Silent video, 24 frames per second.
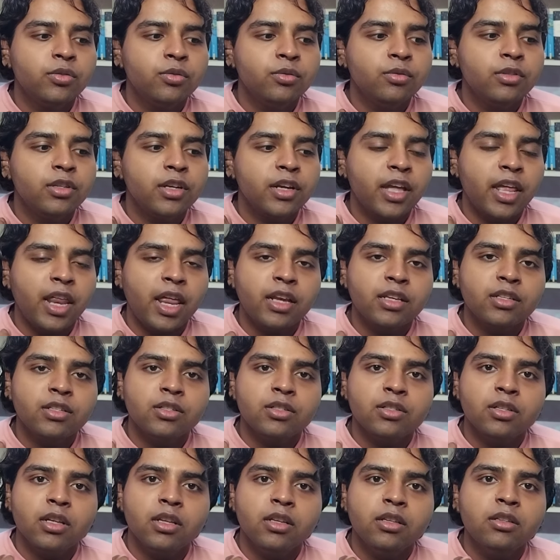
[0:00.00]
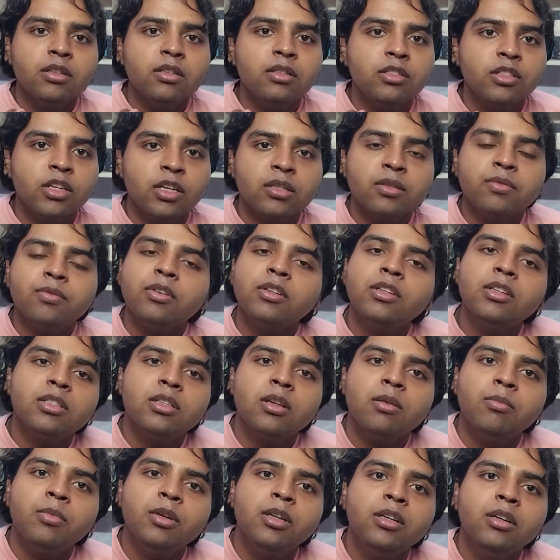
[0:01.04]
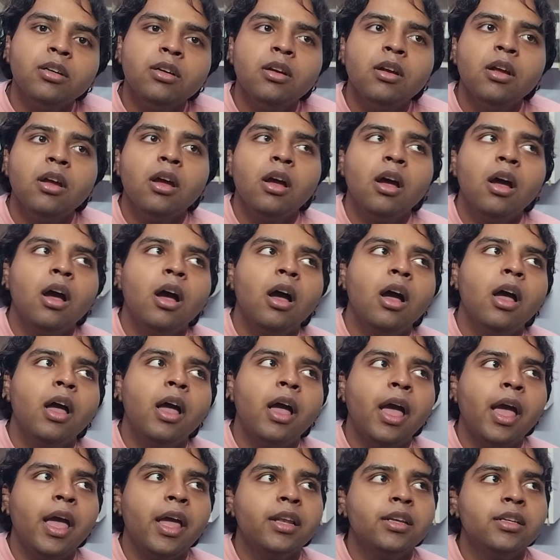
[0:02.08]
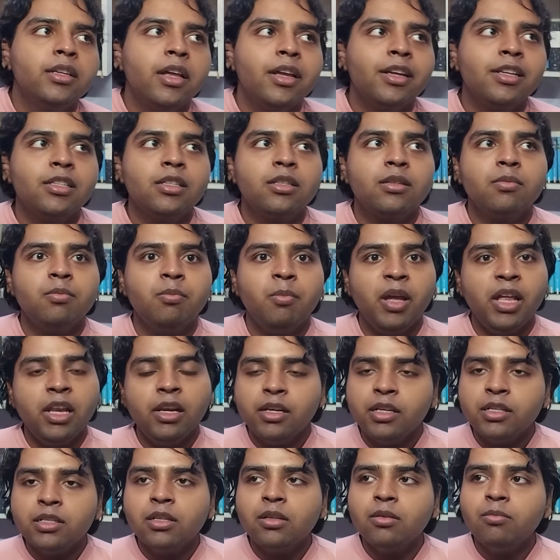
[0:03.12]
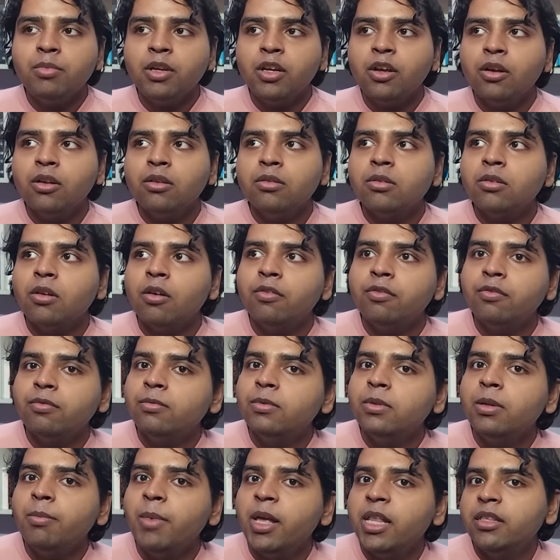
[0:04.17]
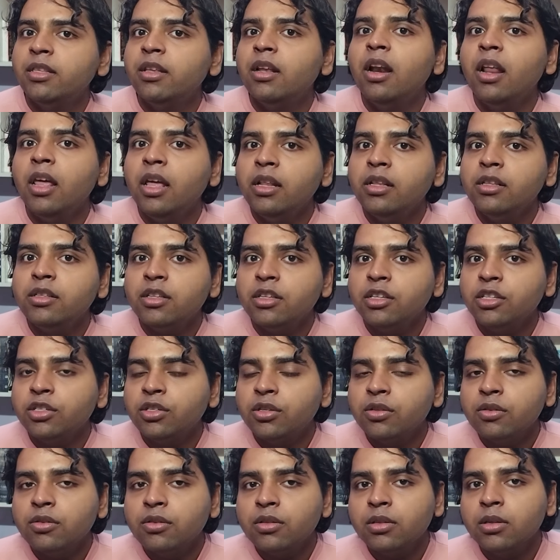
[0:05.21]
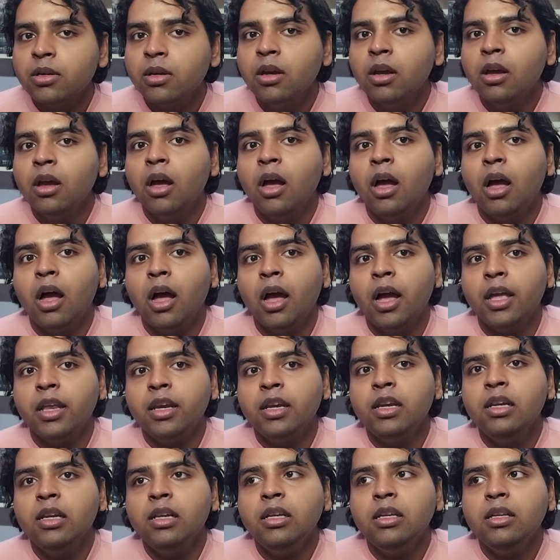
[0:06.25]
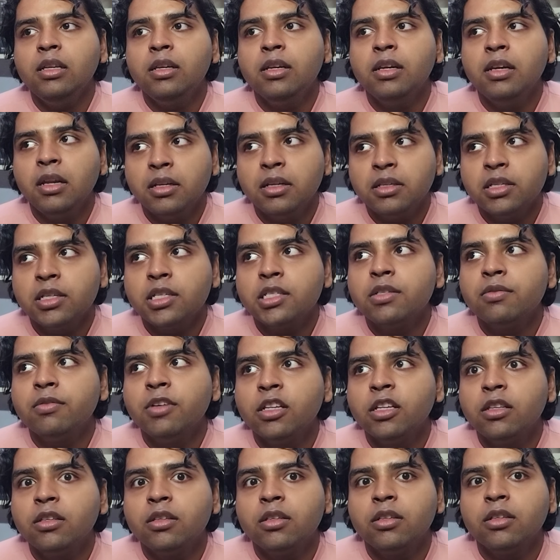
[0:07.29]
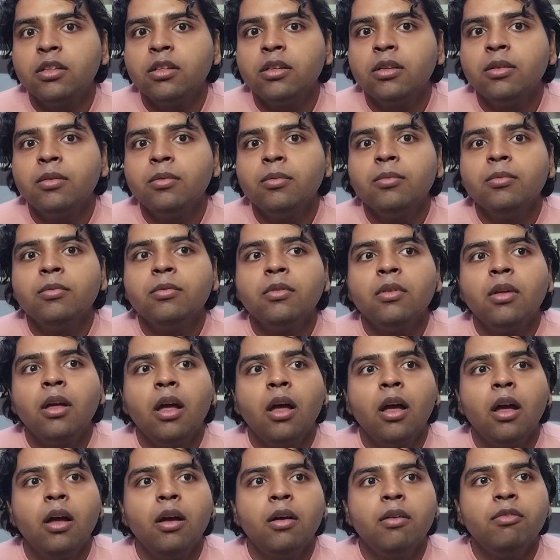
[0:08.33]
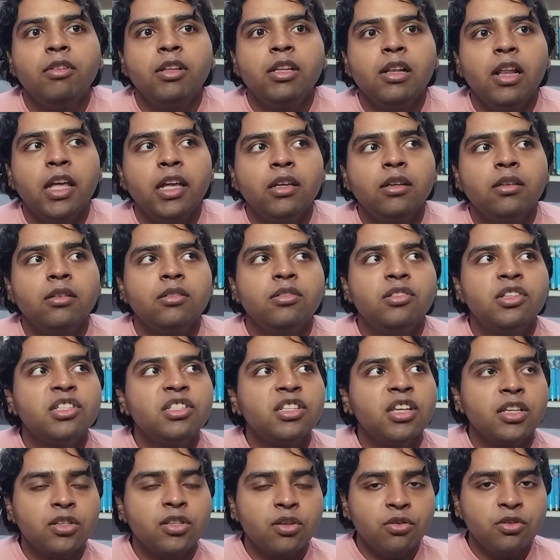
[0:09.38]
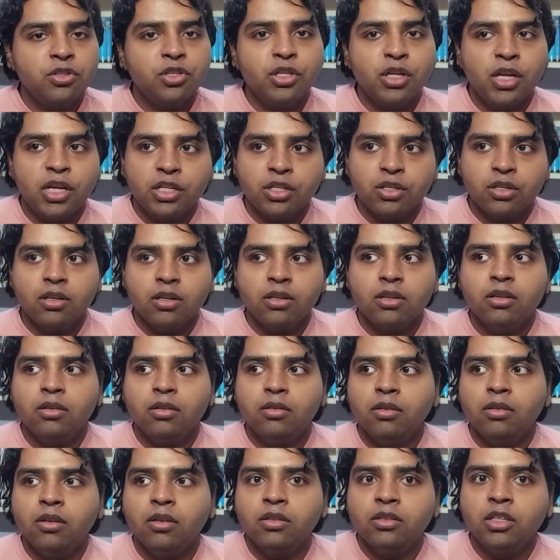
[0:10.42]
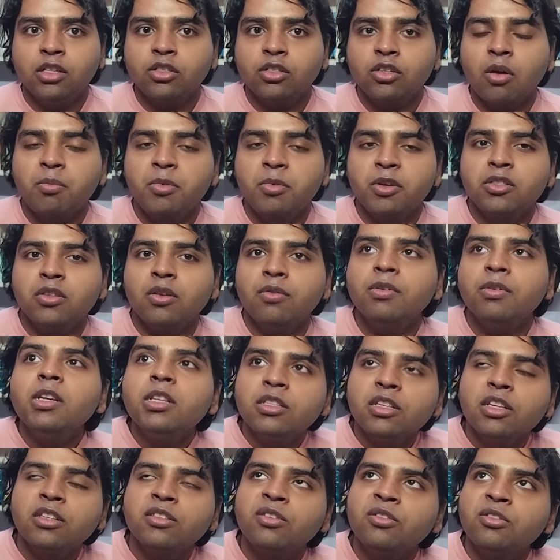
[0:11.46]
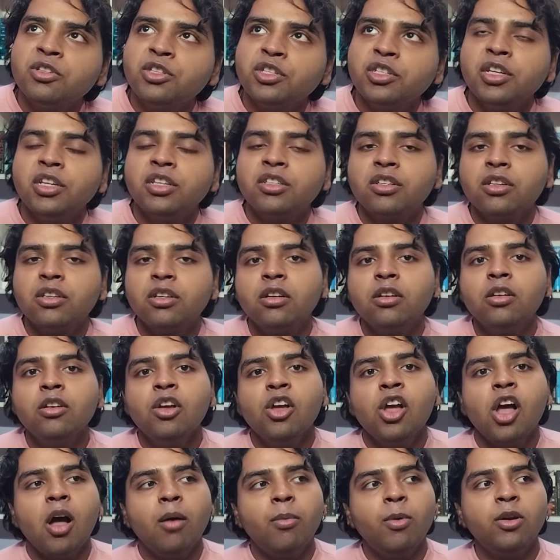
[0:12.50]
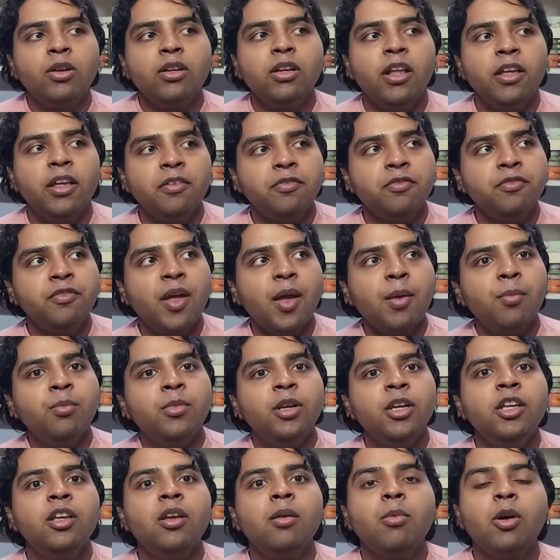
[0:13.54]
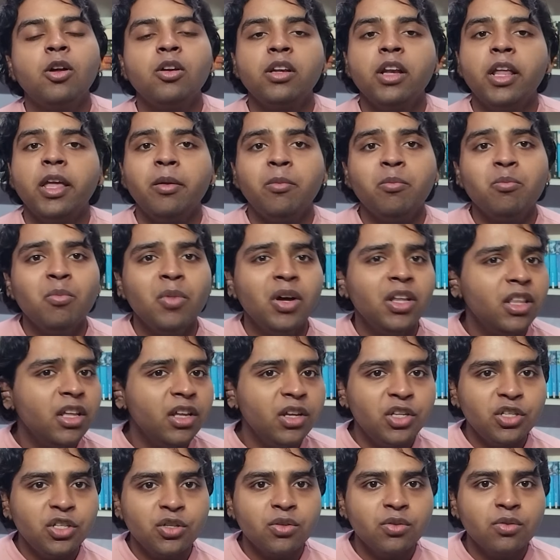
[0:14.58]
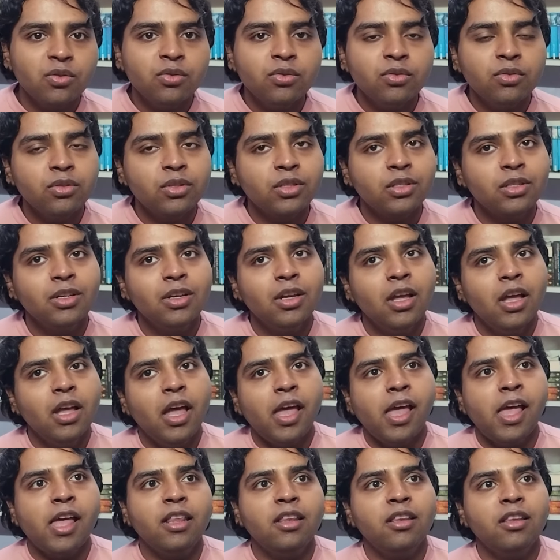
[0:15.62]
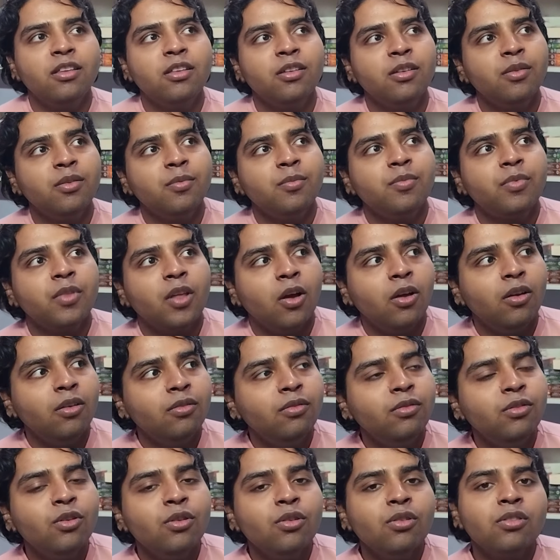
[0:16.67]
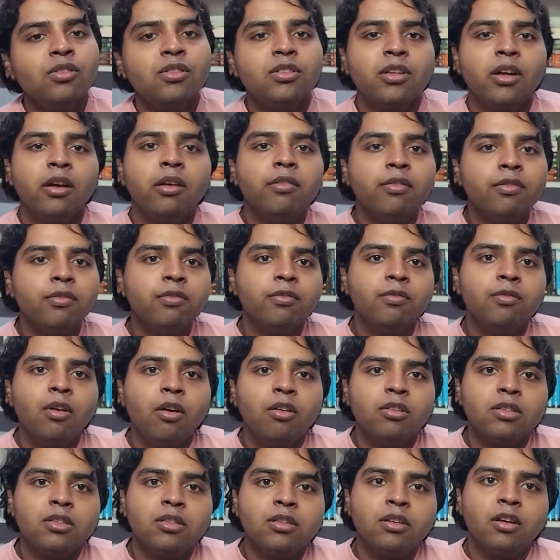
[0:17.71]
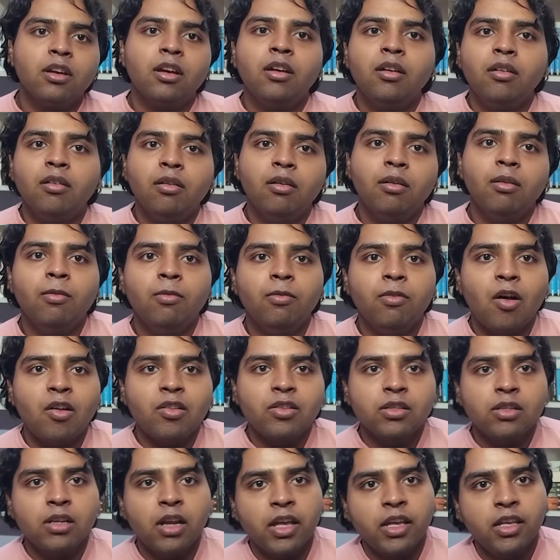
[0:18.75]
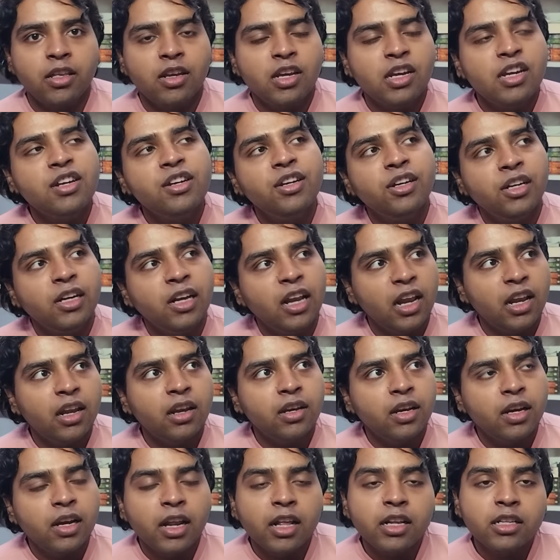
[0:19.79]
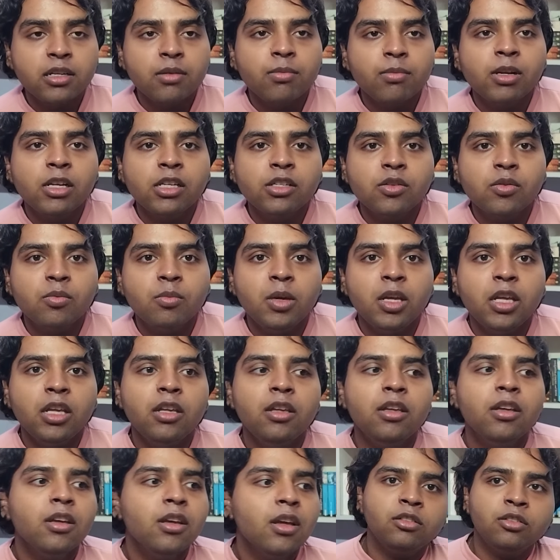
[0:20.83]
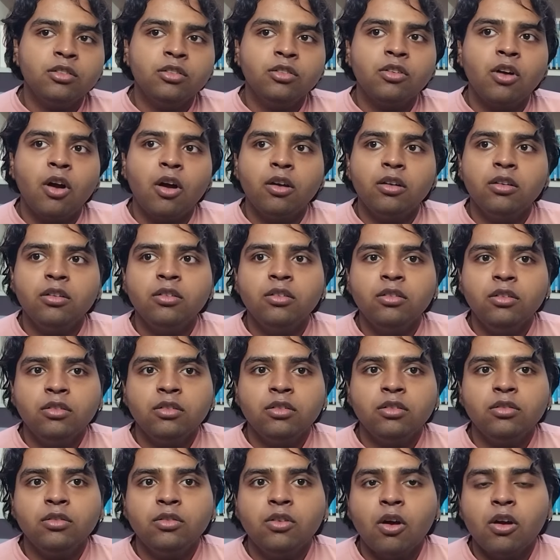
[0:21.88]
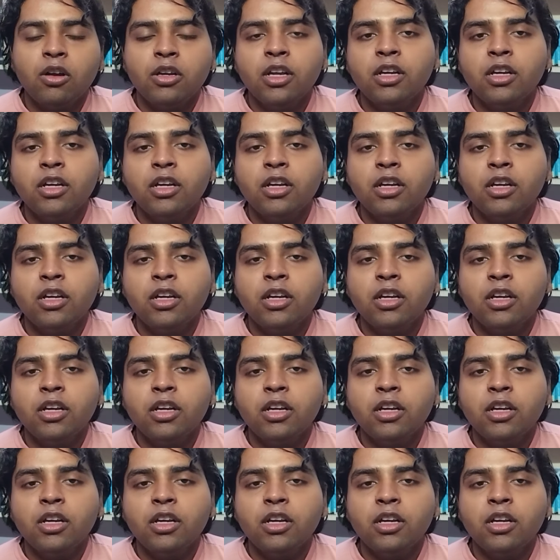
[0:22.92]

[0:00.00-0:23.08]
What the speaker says: the characters in Just for the Summer, and that's main reason because of the mental health issues. I really related with like disassociation, the topics of disassociation, about like family, about like mother issues, and all of those stuff was like really relatable to me. got got